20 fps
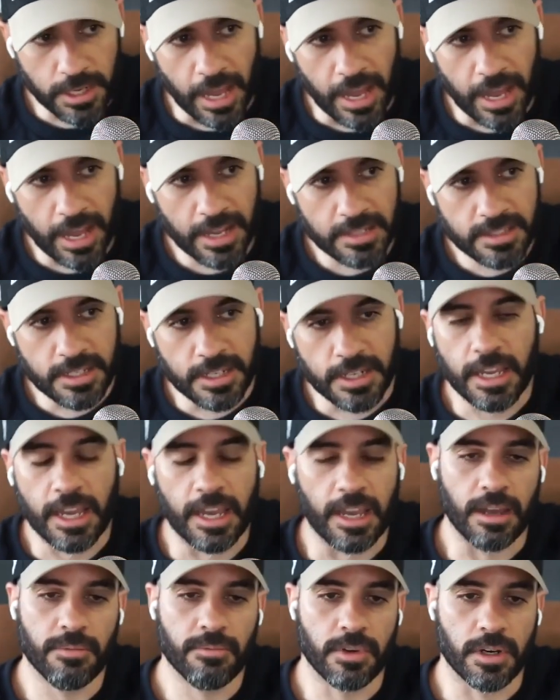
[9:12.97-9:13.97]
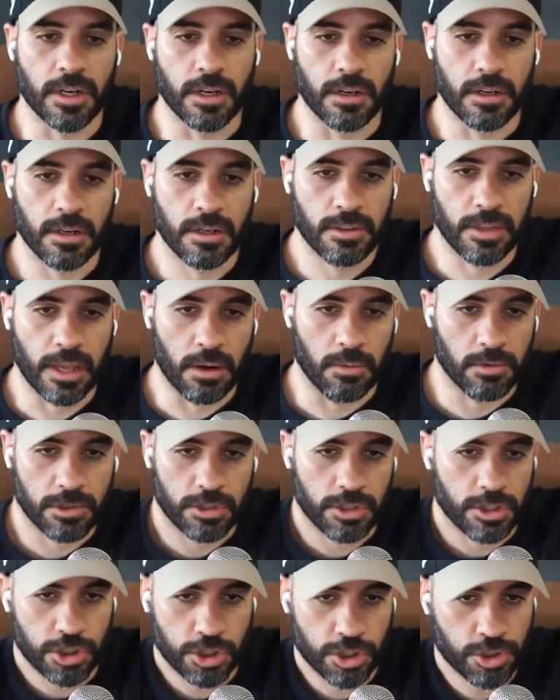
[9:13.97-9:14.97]
ads in Canva that were
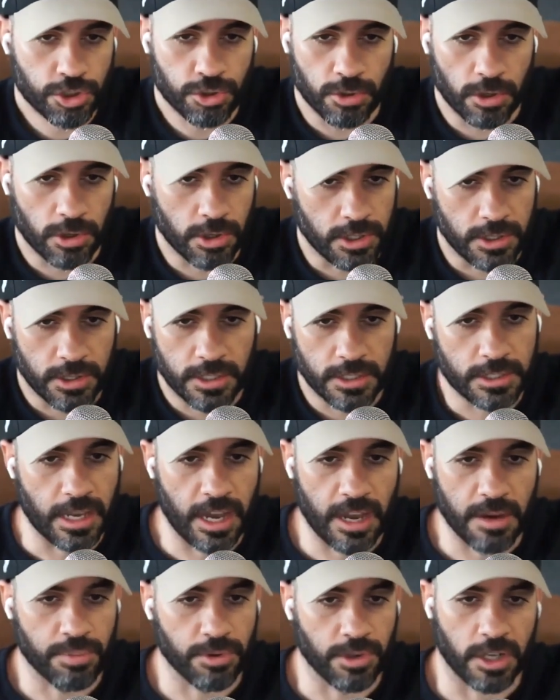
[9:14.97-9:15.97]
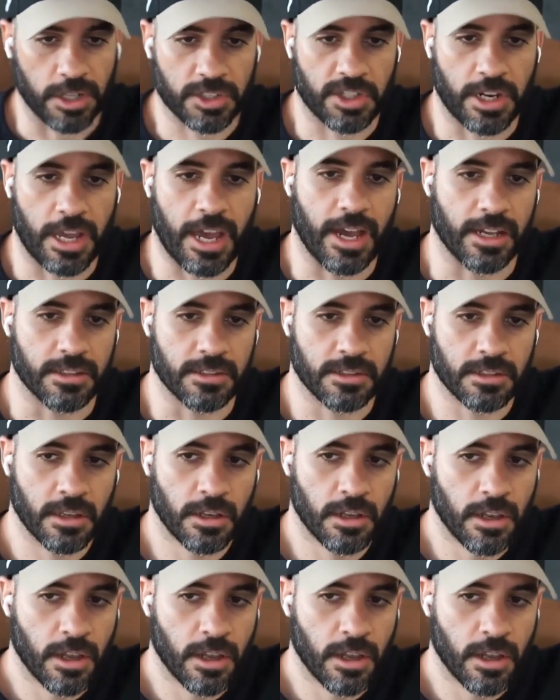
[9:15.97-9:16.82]
destroying these high production ads.